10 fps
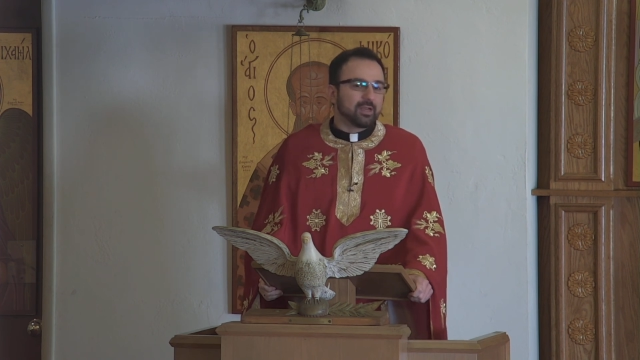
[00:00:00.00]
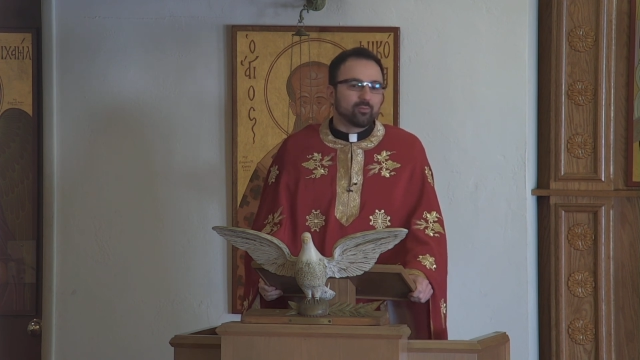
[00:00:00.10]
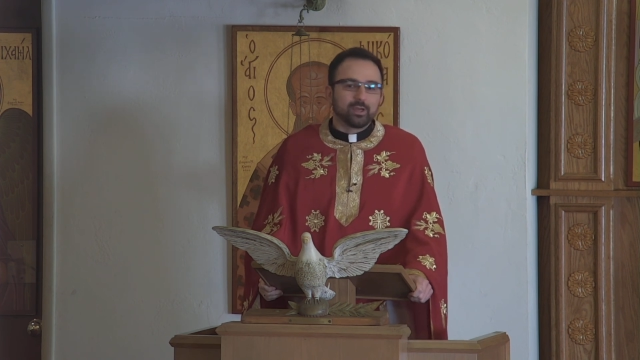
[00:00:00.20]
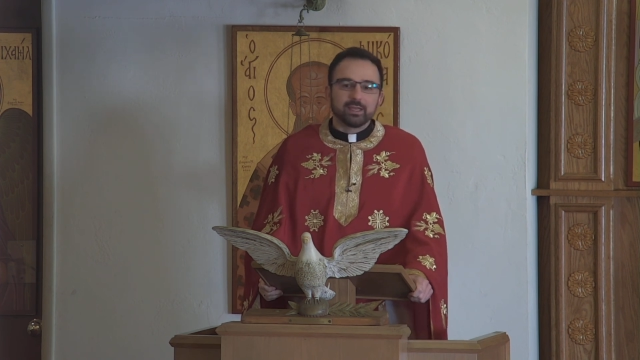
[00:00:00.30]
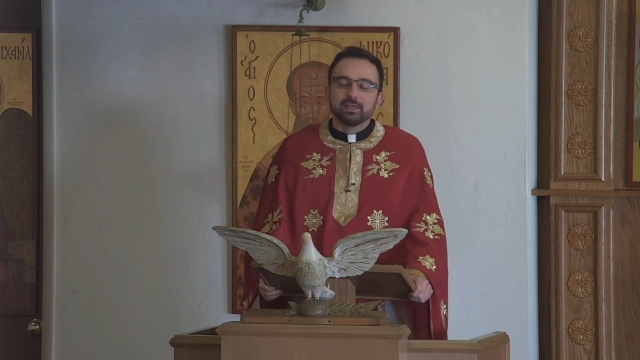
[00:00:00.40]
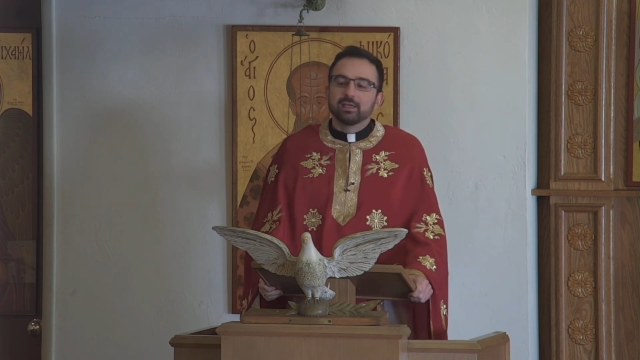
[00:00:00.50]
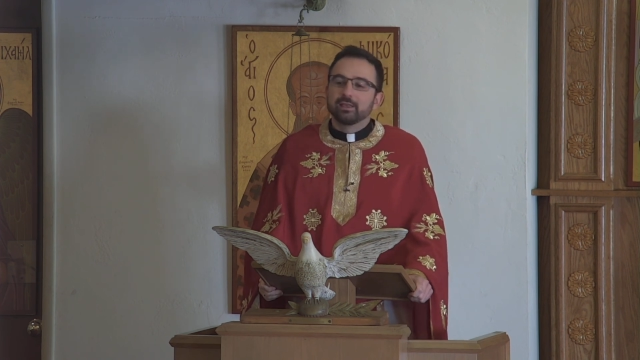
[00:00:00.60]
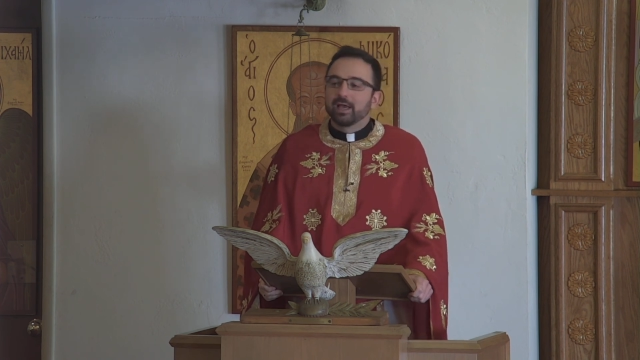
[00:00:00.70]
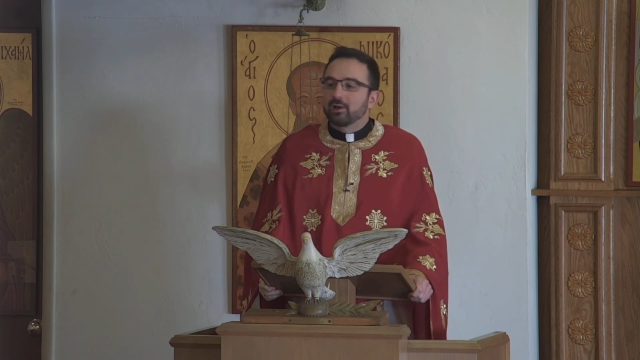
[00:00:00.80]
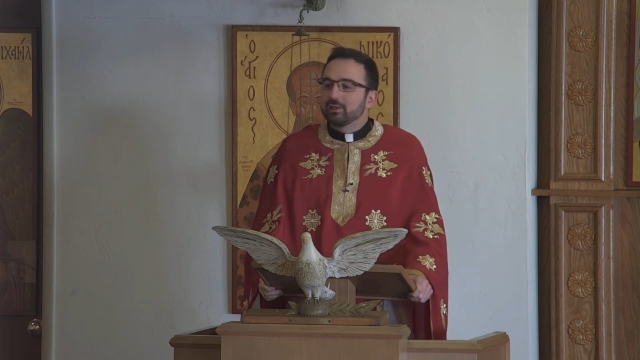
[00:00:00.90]
and bring
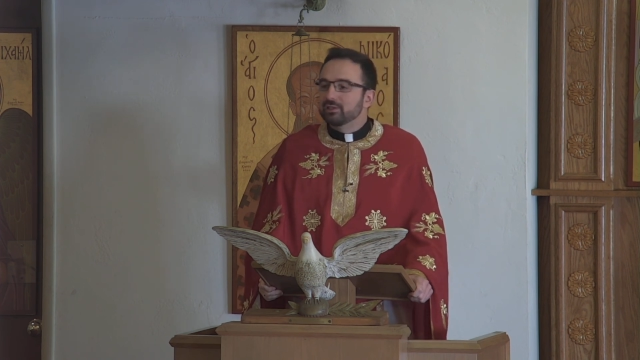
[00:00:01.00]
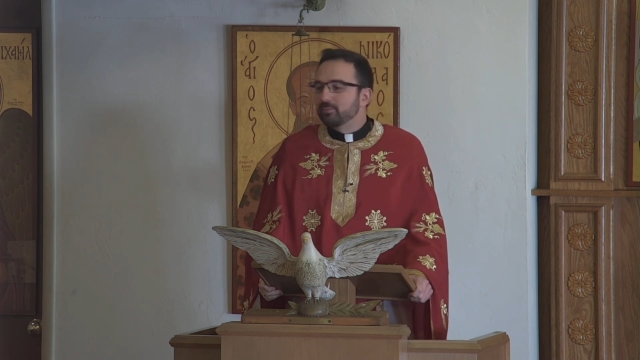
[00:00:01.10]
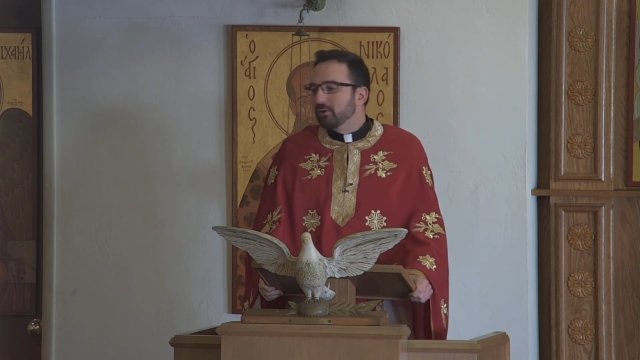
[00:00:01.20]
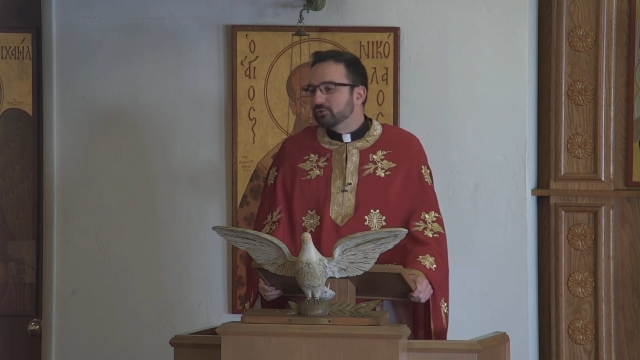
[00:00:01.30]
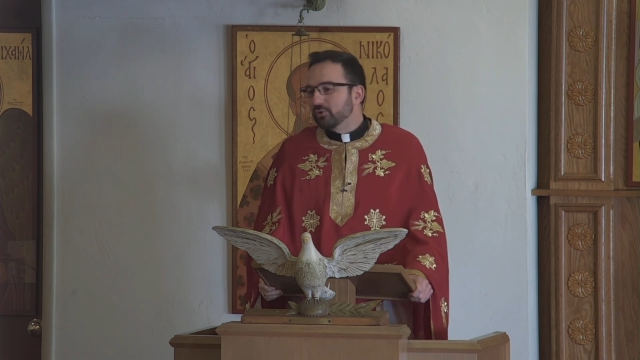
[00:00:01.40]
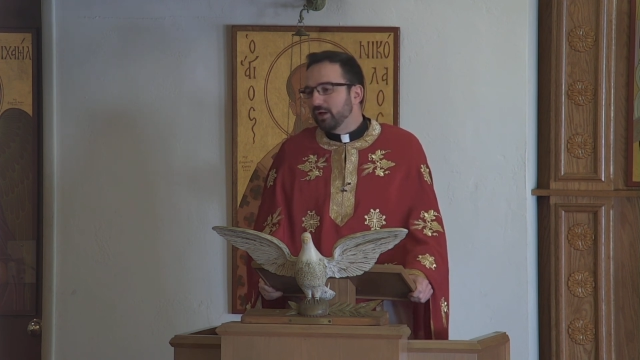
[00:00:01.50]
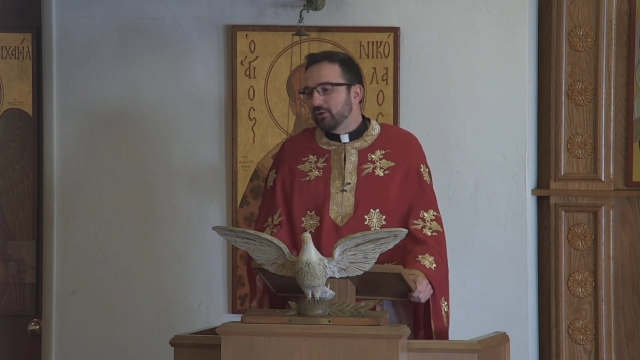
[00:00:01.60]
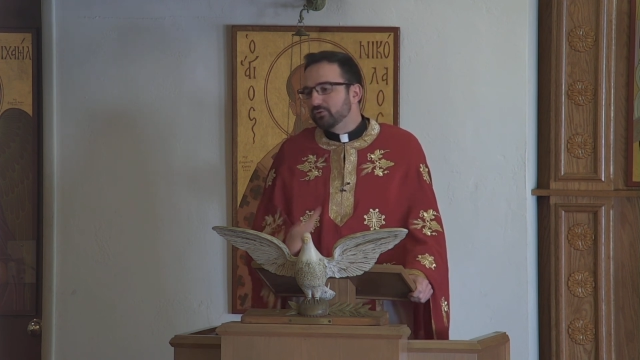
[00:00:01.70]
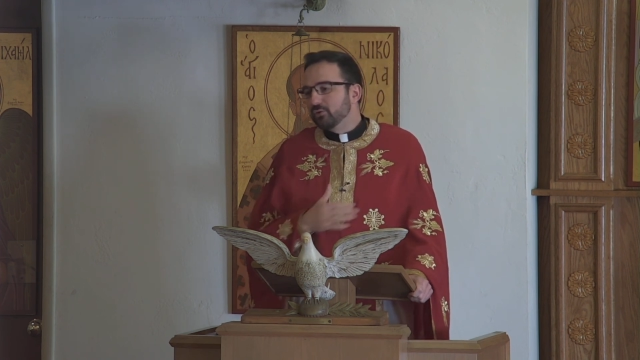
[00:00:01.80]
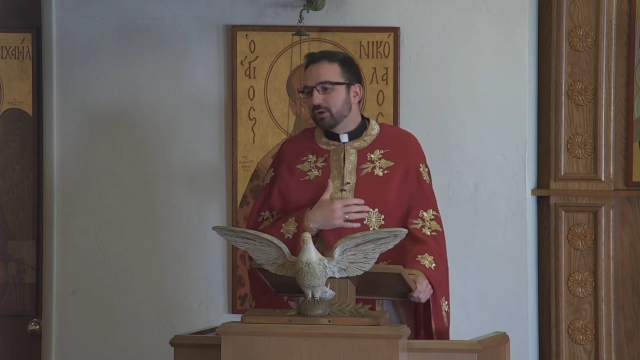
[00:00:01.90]
not only spiritual
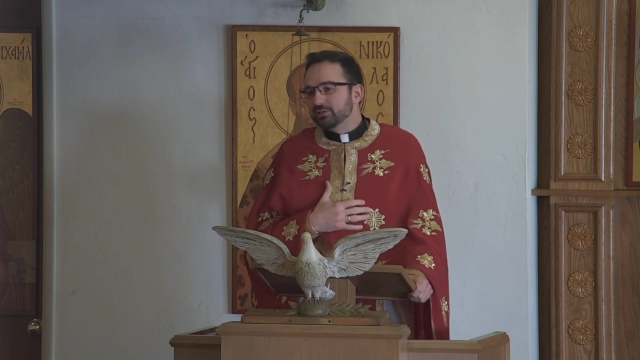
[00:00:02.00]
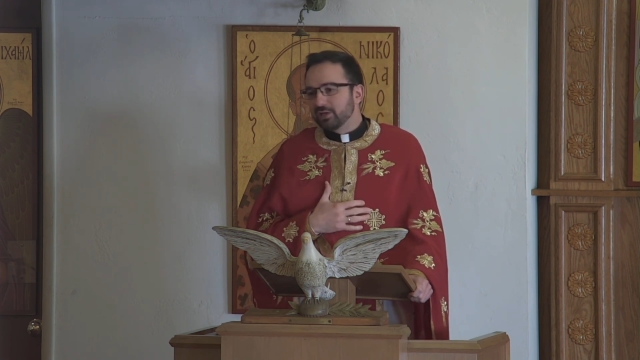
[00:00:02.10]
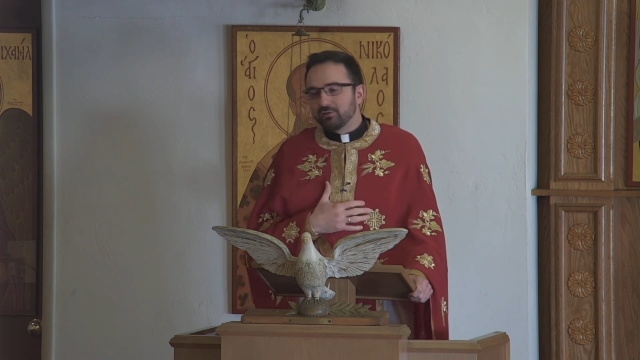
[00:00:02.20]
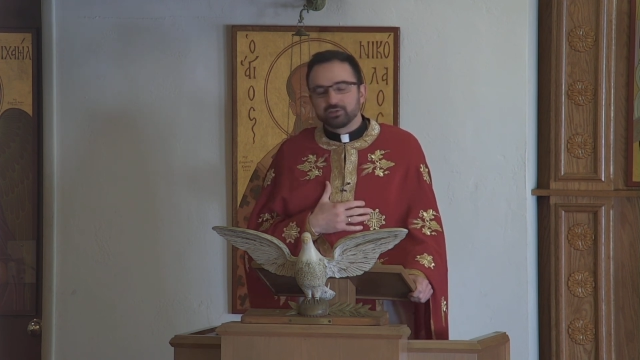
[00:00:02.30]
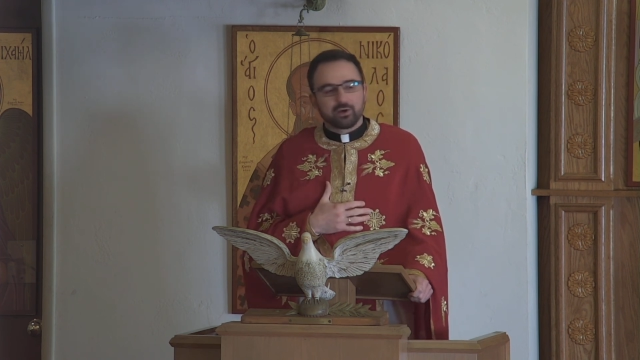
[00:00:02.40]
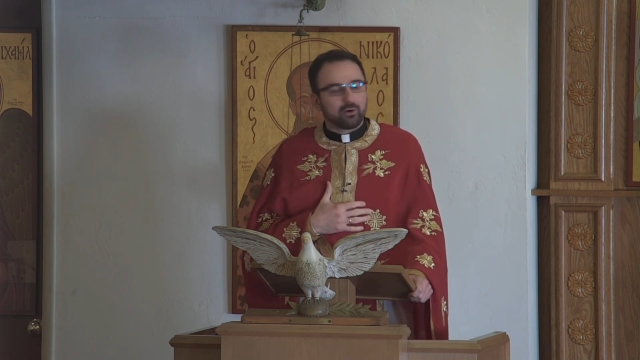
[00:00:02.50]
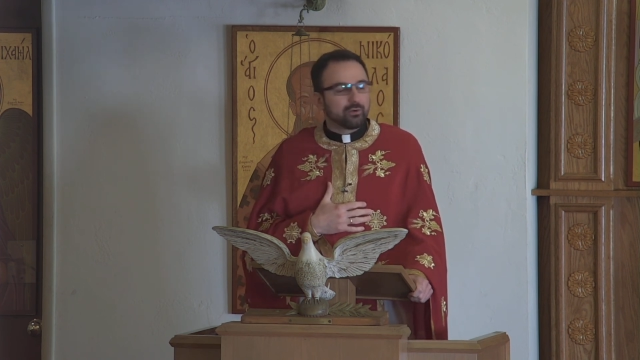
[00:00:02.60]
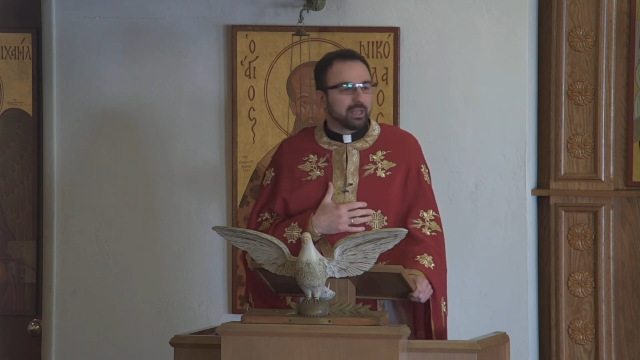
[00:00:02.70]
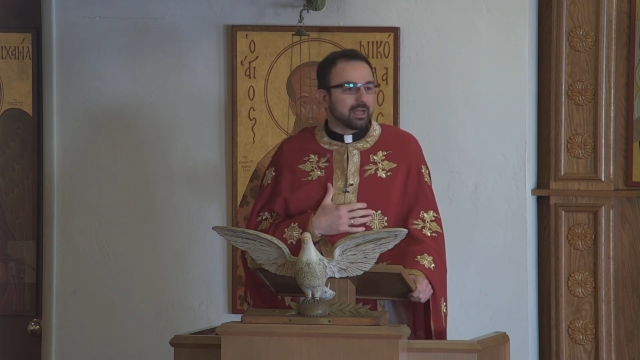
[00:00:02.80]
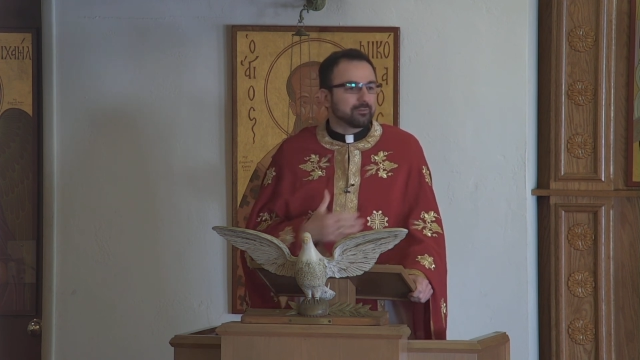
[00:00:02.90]
health to ourselves in
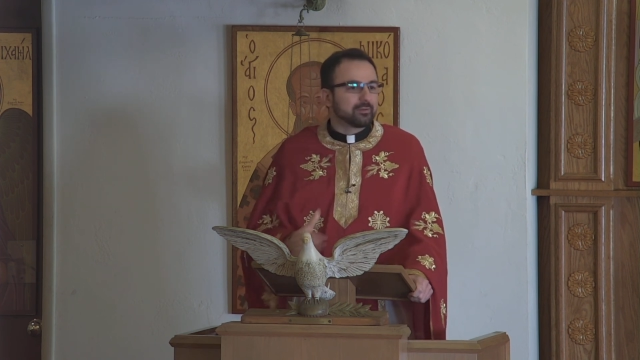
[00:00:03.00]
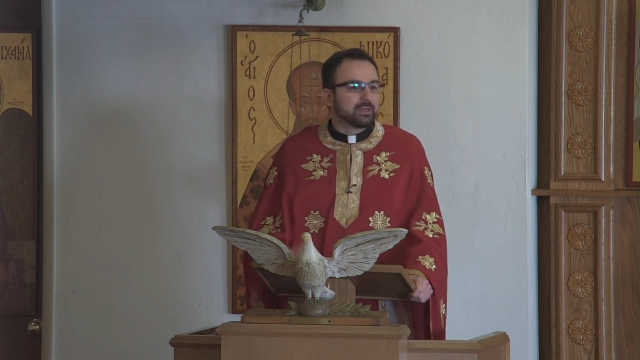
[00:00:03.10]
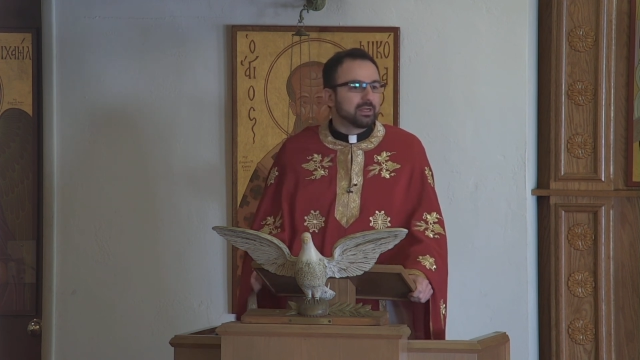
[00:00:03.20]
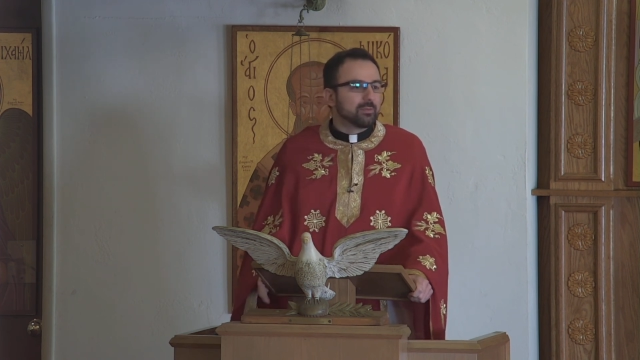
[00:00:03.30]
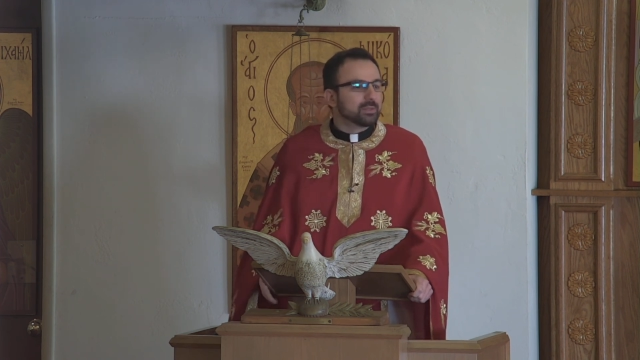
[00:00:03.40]
our own life,